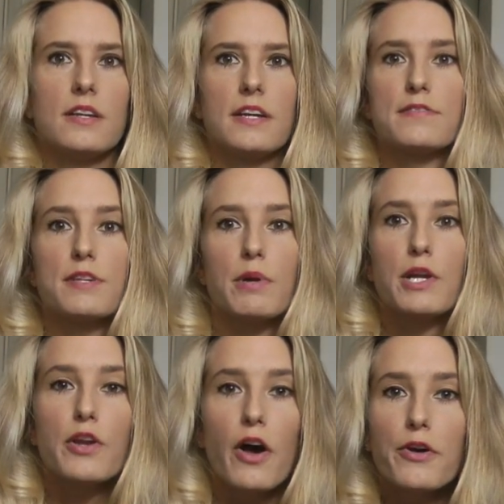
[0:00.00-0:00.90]
give someone a
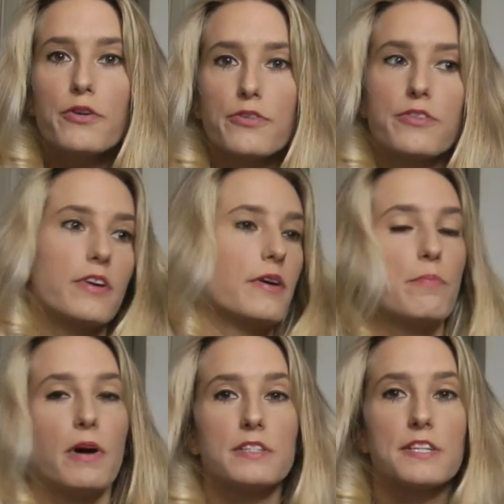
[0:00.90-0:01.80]
note,
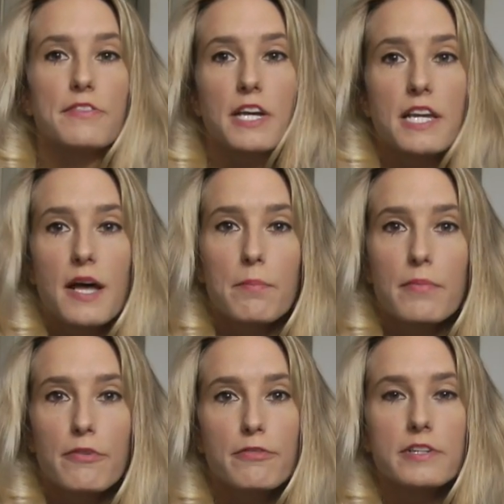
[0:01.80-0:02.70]
pass over your
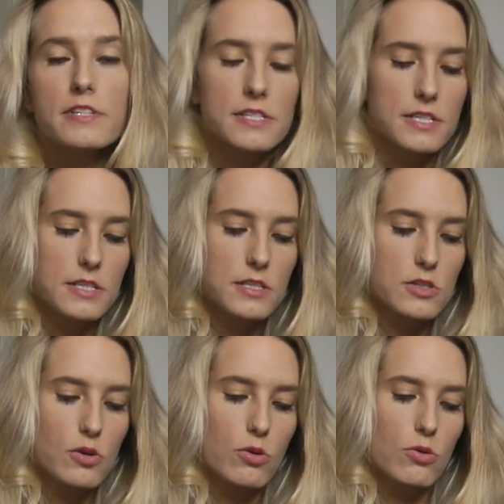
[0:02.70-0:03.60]
number for
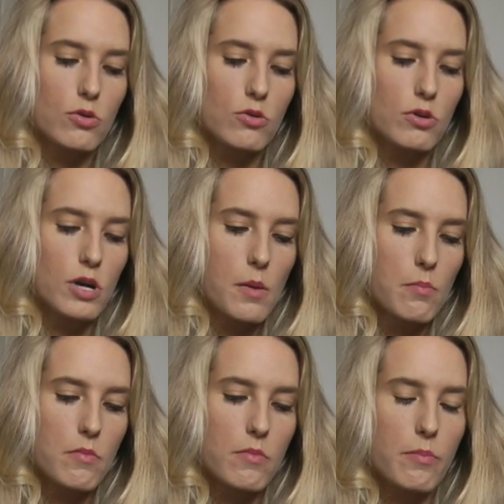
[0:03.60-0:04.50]
instance, or
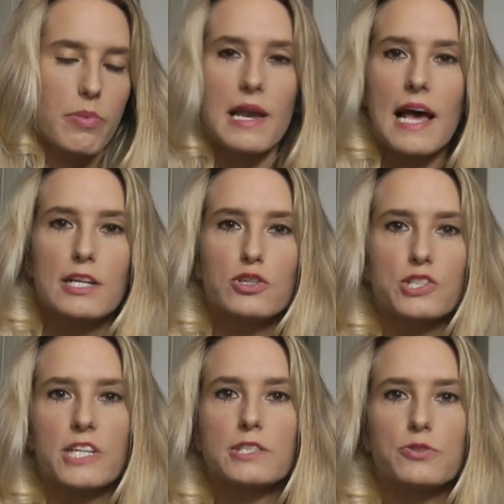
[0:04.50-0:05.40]
plan your
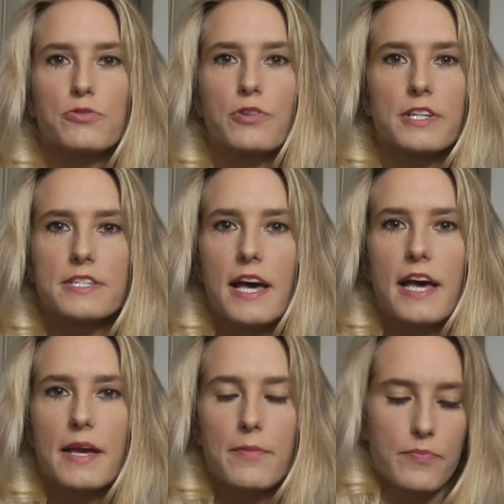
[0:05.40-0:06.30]
schedule for the
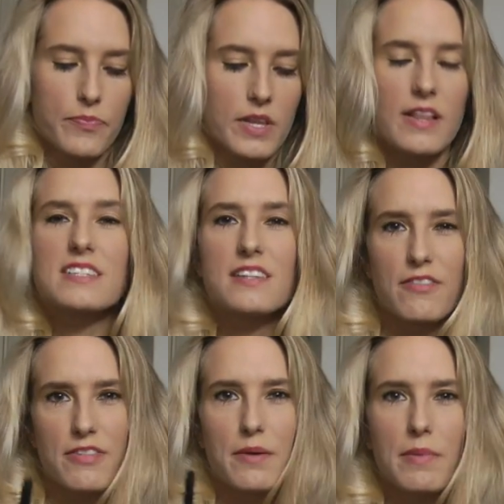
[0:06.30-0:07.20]
day. That's
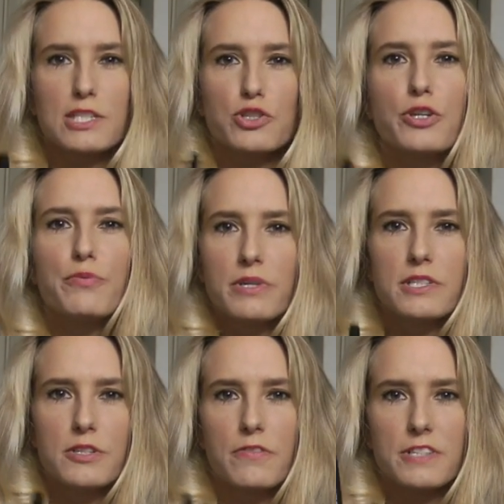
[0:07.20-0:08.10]
another thing. Make sure you've
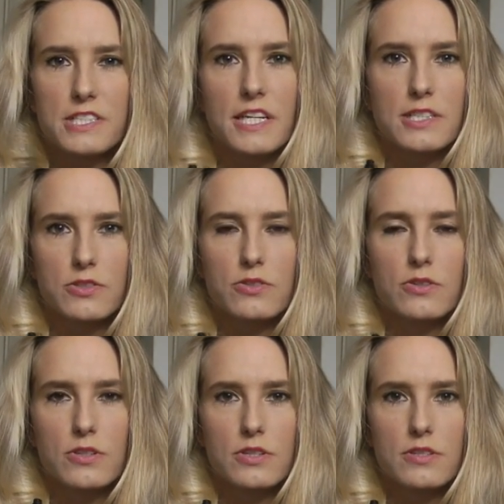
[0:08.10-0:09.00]
printed off a
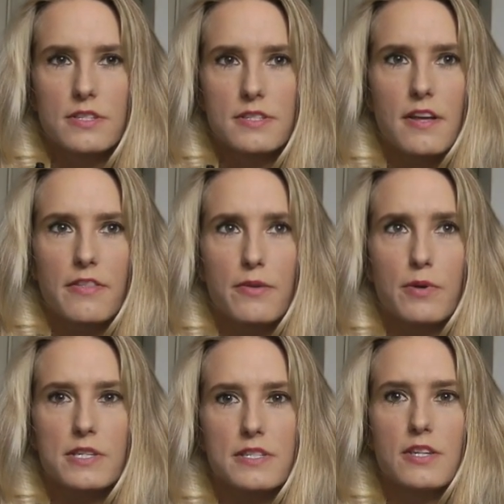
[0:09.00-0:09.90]
schedule, because there's nothing
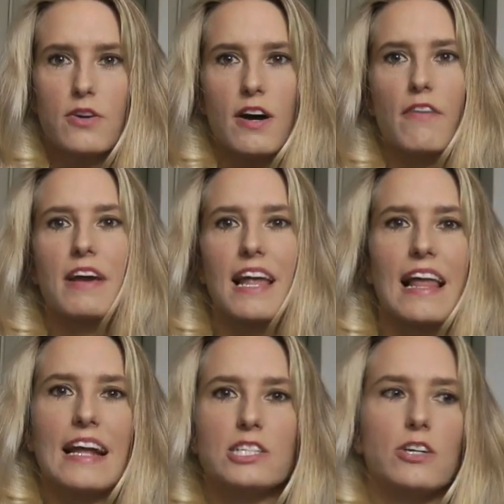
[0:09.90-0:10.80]
worse than not having a
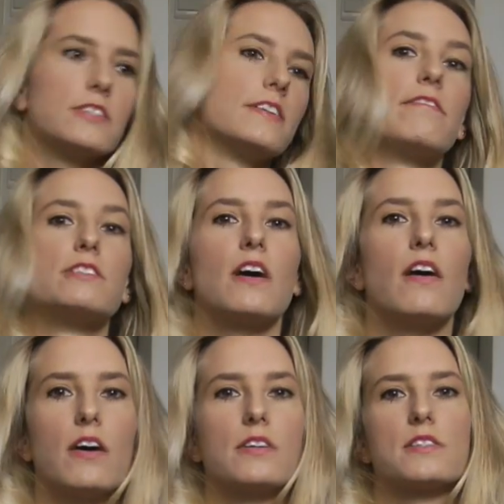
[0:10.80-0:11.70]
lanyard and having to
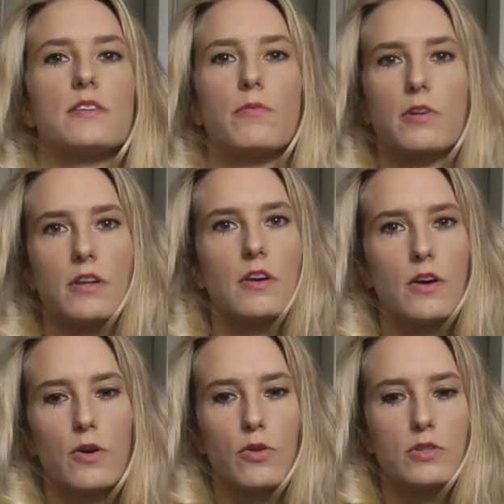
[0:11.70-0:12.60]
ask someone
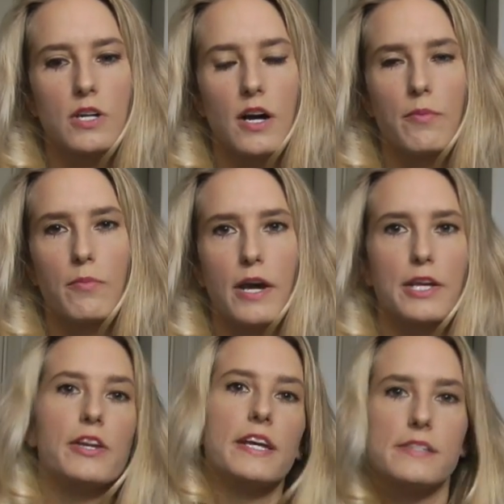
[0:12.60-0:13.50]
all the time where
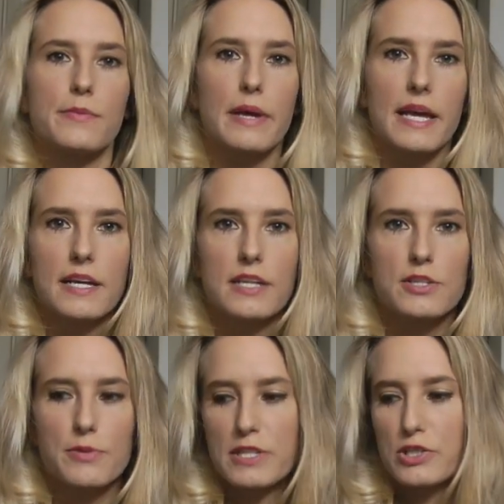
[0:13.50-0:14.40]
you need to be.
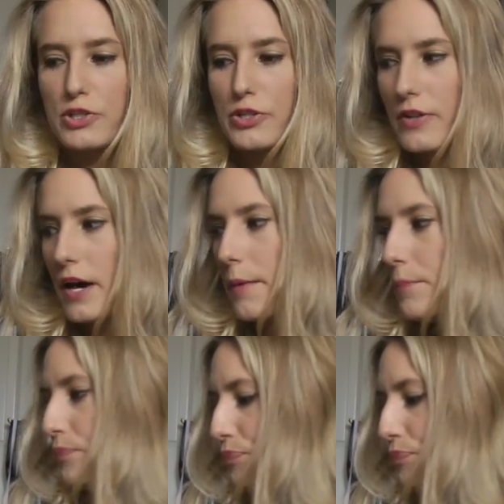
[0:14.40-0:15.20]
So make sure you do that.